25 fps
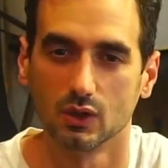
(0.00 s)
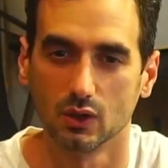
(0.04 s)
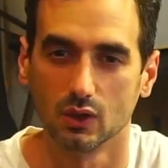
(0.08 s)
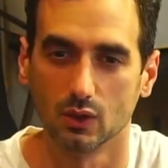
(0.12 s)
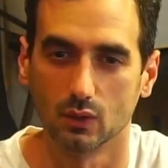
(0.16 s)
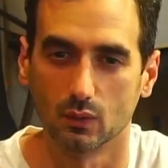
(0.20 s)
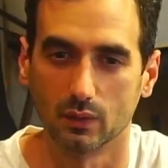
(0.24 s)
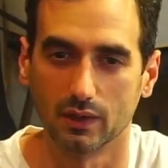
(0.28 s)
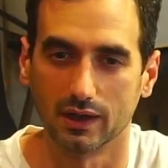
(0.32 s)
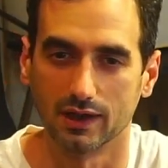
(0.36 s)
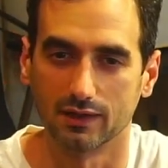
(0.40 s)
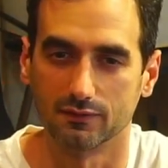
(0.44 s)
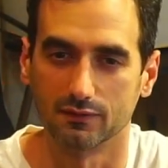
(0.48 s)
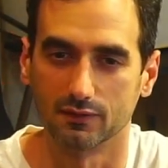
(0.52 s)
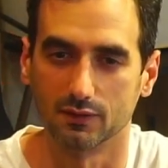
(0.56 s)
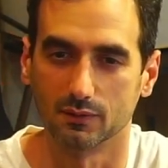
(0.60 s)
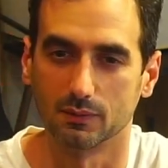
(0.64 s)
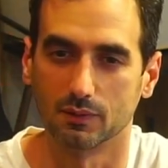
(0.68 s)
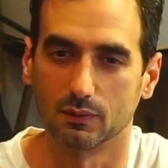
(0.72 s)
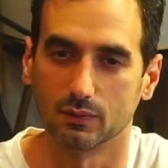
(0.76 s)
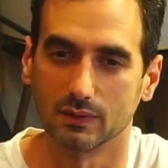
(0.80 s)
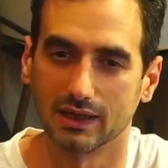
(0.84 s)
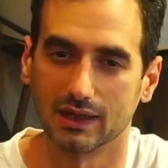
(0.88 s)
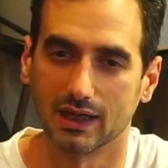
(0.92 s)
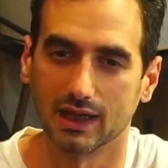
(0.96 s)
or whatever,
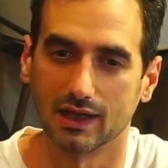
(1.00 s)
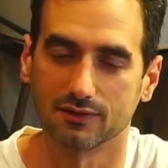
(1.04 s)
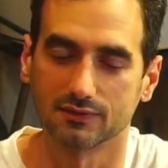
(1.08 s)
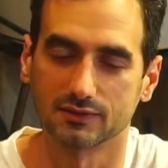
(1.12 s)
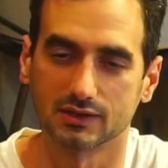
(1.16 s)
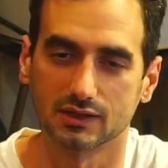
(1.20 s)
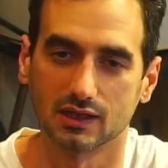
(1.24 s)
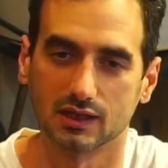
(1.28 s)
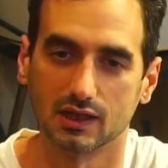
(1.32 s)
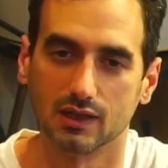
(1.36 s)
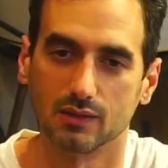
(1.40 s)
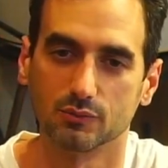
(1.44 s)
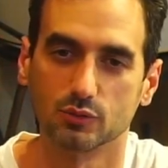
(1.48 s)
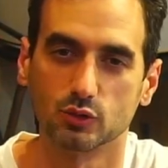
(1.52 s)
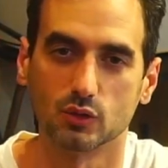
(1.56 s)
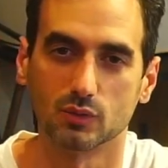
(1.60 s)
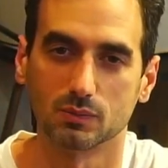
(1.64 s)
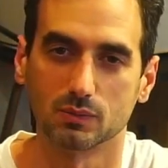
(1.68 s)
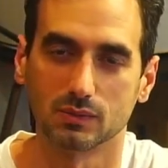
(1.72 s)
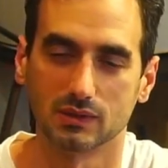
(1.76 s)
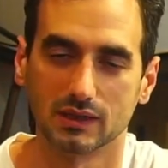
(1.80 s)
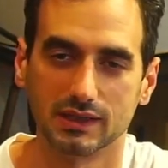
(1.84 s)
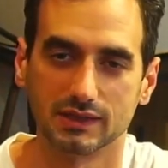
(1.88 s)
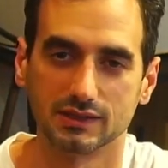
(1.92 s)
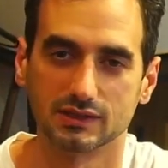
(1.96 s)
but we have to come to a
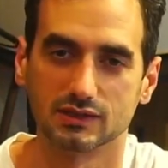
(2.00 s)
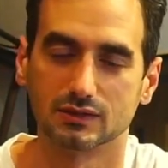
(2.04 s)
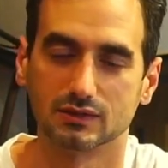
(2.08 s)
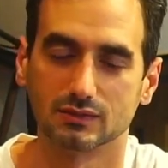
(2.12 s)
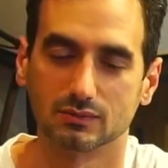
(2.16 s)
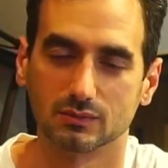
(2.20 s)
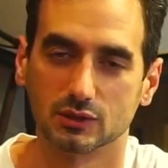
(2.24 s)
place of